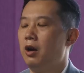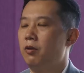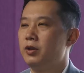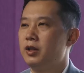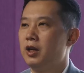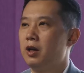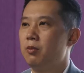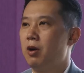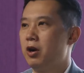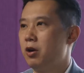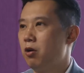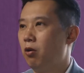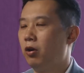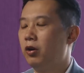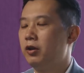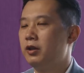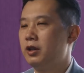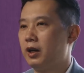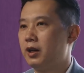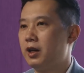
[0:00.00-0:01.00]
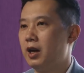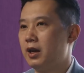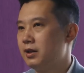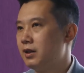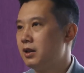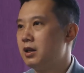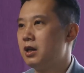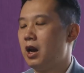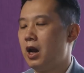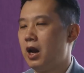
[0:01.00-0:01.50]
I would say minority that
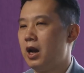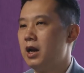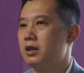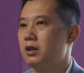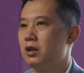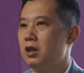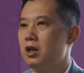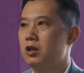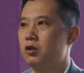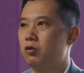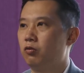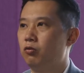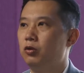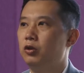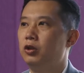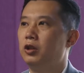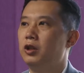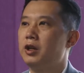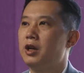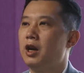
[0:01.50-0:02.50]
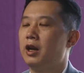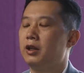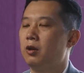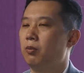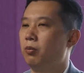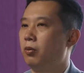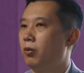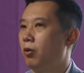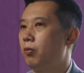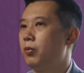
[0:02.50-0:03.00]
gets the ads, it's really at the
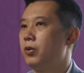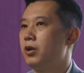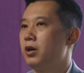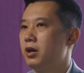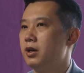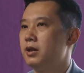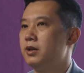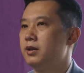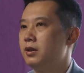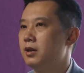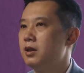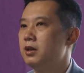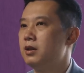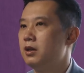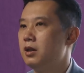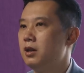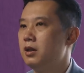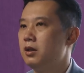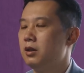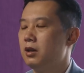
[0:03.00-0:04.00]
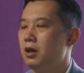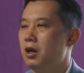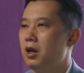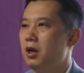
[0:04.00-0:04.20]
appropriate instances.